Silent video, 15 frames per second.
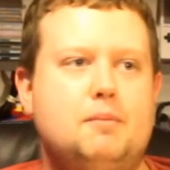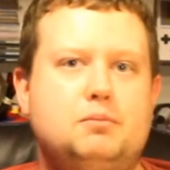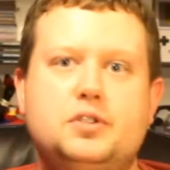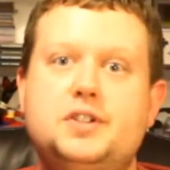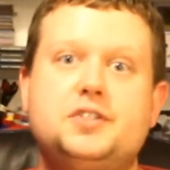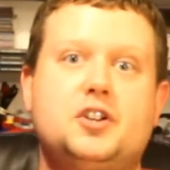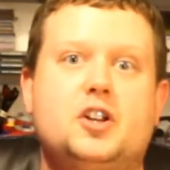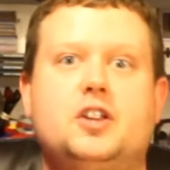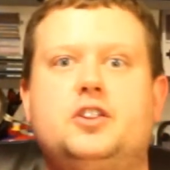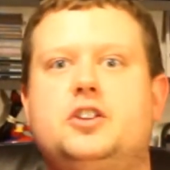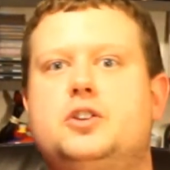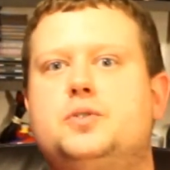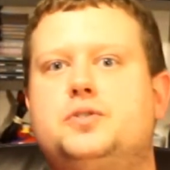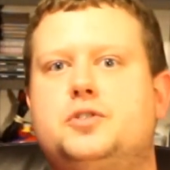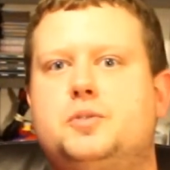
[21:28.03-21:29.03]
Please go to the
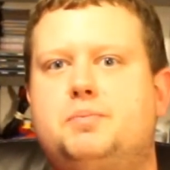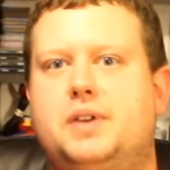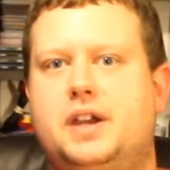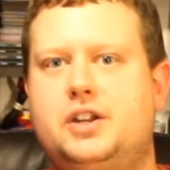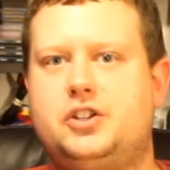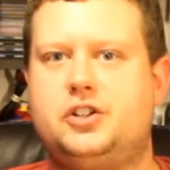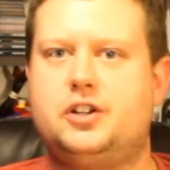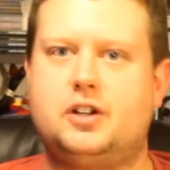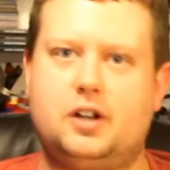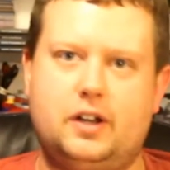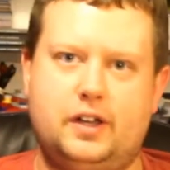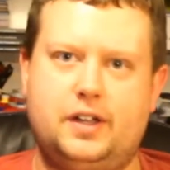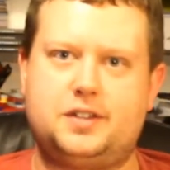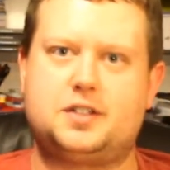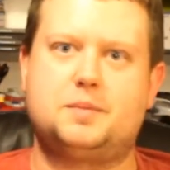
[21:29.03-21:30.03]
YouTube page here.
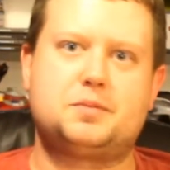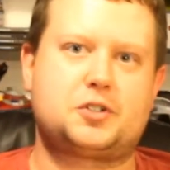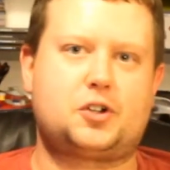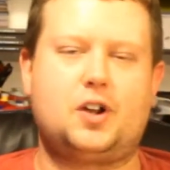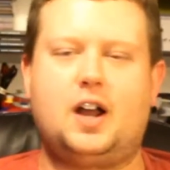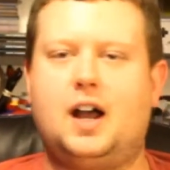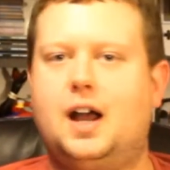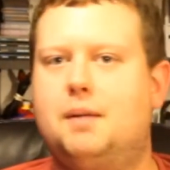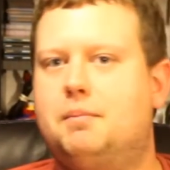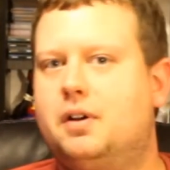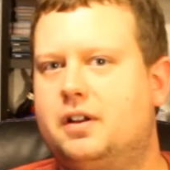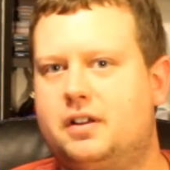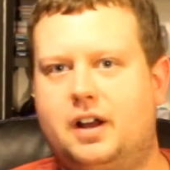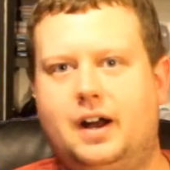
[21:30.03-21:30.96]
Hit subscribe.